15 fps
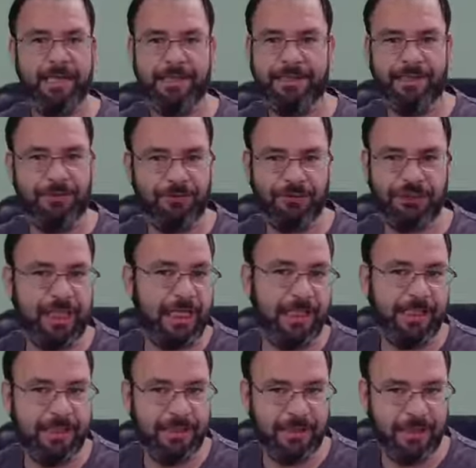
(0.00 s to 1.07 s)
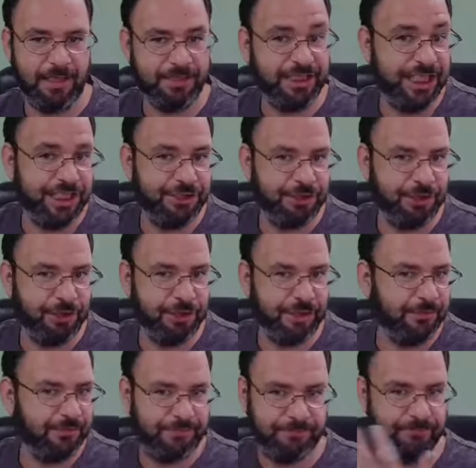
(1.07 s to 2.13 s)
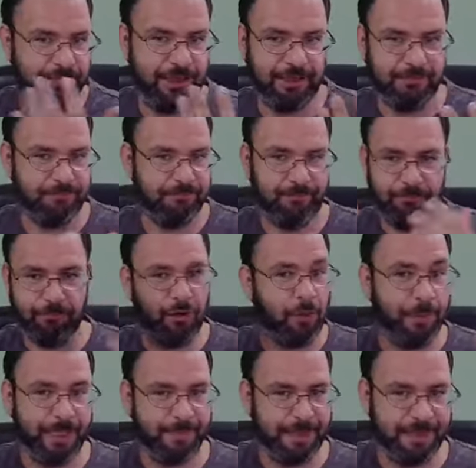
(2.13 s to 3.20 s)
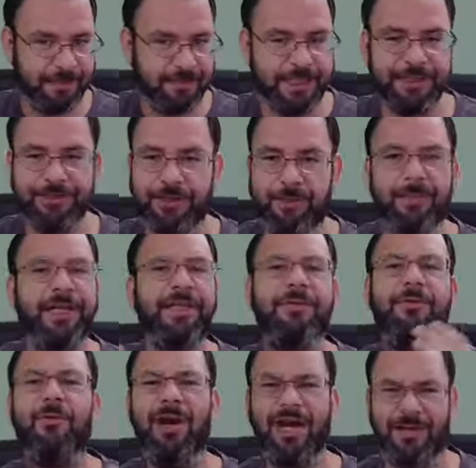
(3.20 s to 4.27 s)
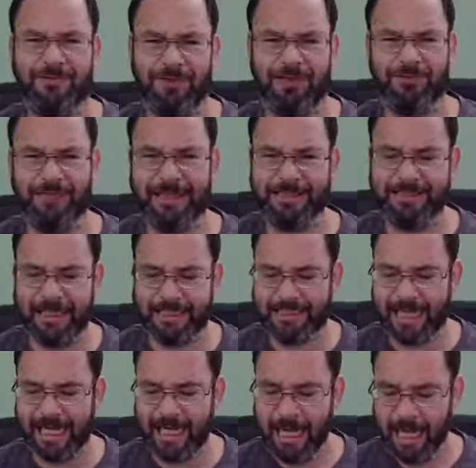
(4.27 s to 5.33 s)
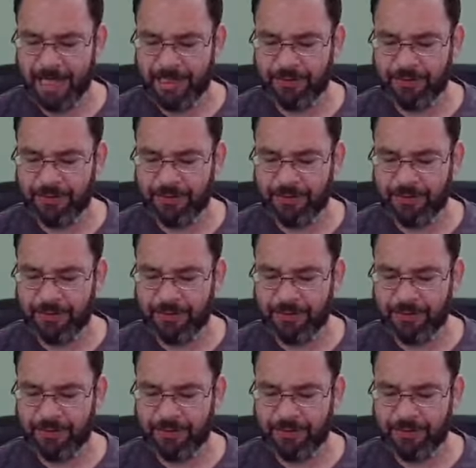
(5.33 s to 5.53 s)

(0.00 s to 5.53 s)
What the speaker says: you know, selling a t-shirt if, you know, nobody buys a t-shirt, but whatever, you know, things like that.